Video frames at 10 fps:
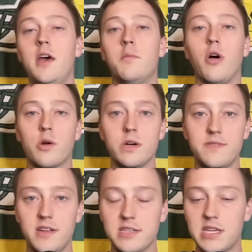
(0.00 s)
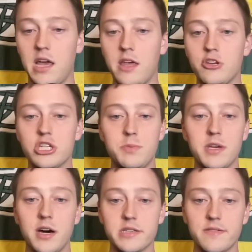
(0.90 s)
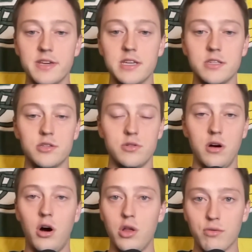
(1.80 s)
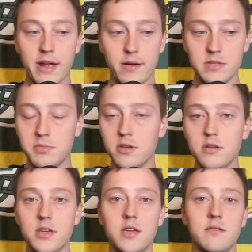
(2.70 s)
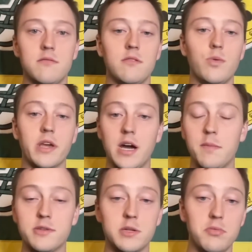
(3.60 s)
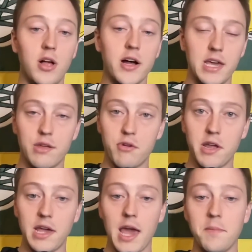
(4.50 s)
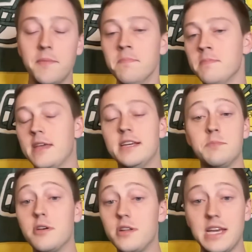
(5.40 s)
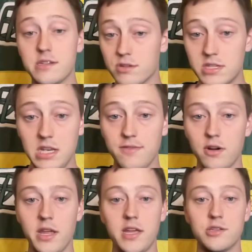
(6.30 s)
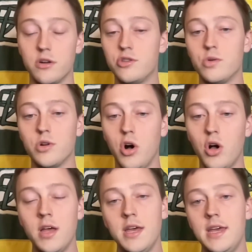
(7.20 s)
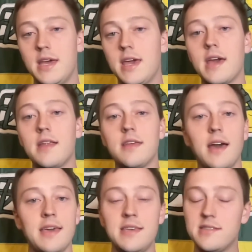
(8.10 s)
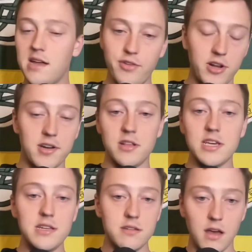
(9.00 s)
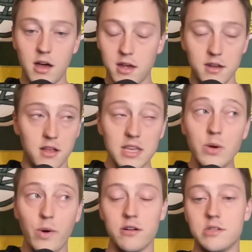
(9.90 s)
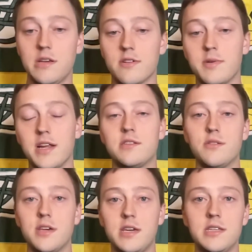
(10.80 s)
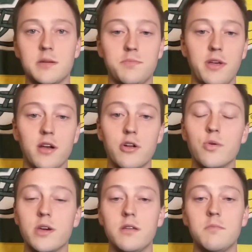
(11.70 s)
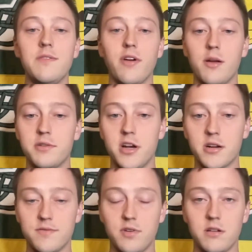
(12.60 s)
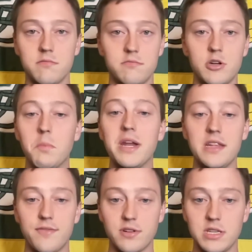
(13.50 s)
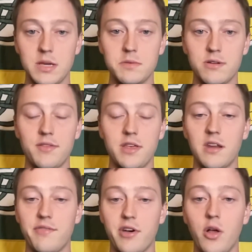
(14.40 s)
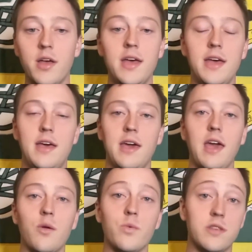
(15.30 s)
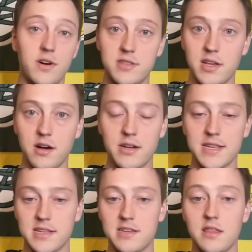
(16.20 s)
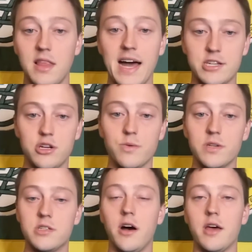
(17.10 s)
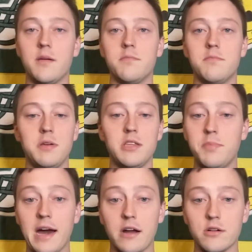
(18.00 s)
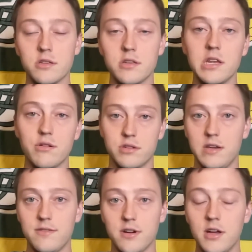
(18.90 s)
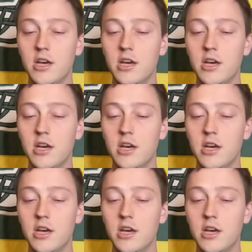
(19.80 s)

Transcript: Marquez Valdes-Scantling just because of his all-around ability when it comes to blocking in the running game. His ability as a receiver, he can sort of do it all. And he's definitely not an elite wide receiver, but I still think he's a player who can be very productive on, you know, many different teams around the NFL. And with Devontae gone, as I said last year, we saw him be the Packers' leading receiver.